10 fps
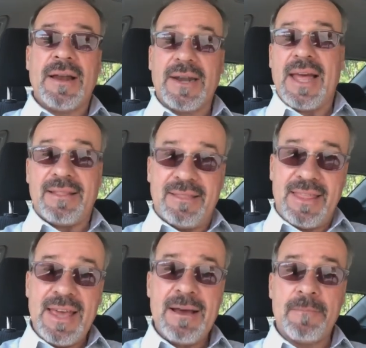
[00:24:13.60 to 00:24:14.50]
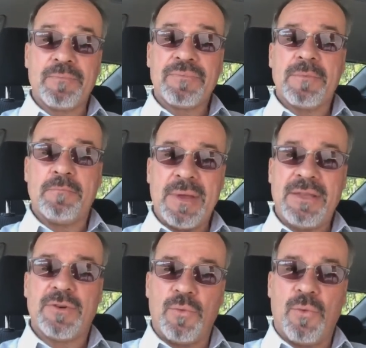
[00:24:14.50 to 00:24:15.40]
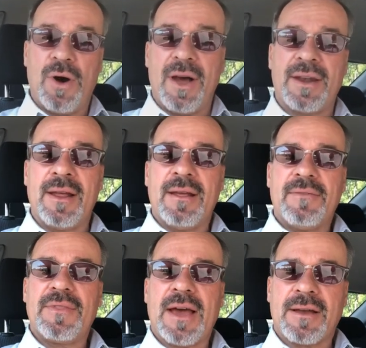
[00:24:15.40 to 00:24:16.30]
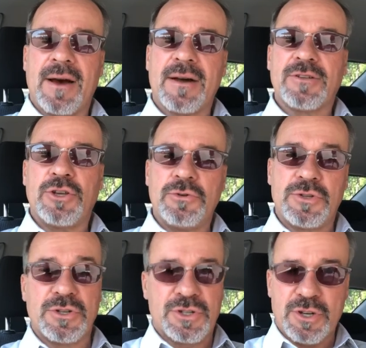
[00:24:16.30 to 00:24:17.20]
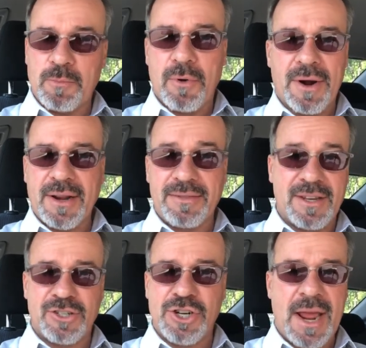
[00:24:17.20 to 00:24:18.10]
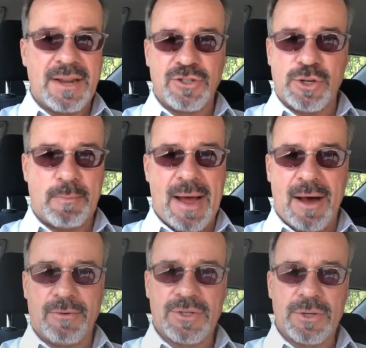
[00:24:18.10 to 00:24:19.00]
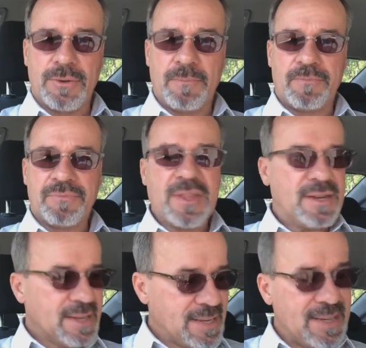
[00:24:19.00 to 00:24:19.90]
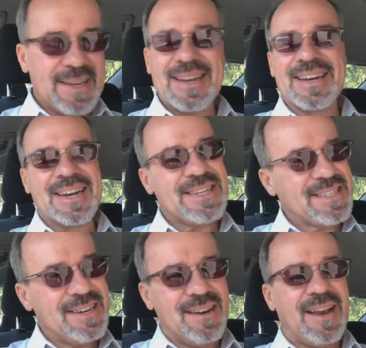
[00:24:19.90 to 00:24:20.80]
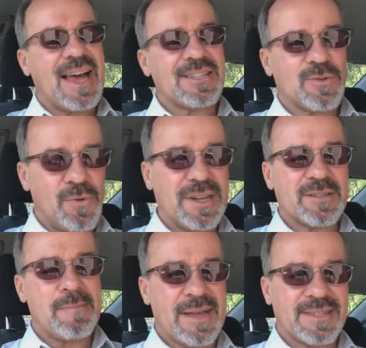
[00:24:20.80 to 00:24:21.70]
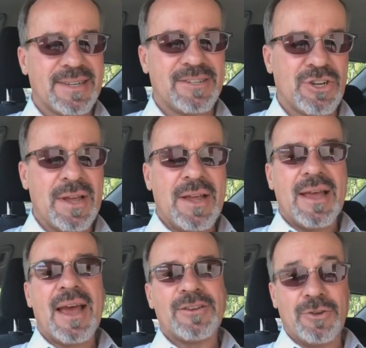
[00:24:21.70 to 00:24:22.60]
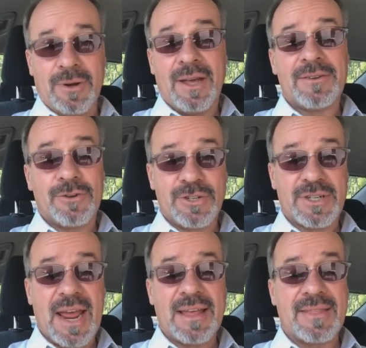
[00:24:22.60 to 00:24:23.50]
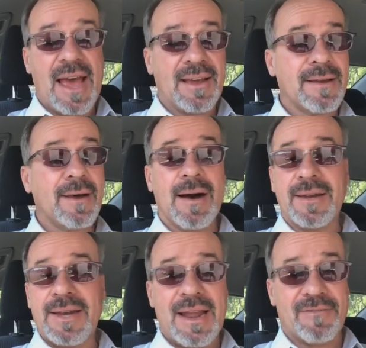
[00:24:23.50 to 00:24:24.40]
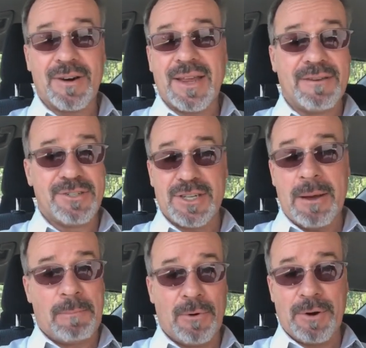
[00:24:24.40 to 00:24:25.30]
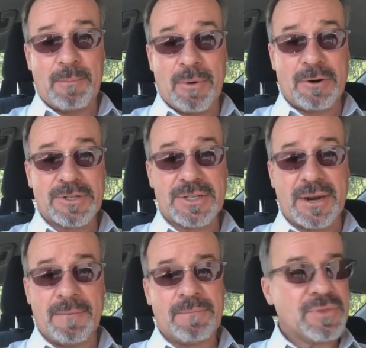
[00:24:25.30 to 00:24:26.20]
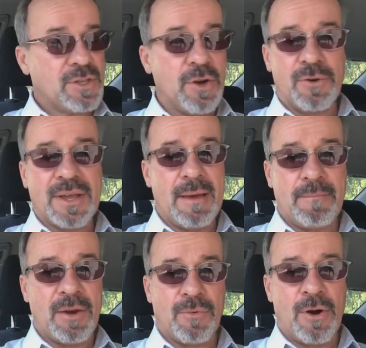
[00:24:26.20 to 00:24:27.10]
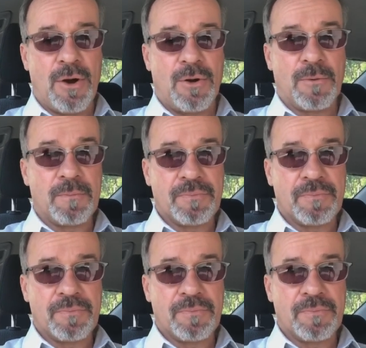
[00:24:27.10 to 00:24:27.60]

let them be the one that God uses to bring the change about. Listen to last week's message and you'll understand that. God never gives up on a person. Don't get me wrong.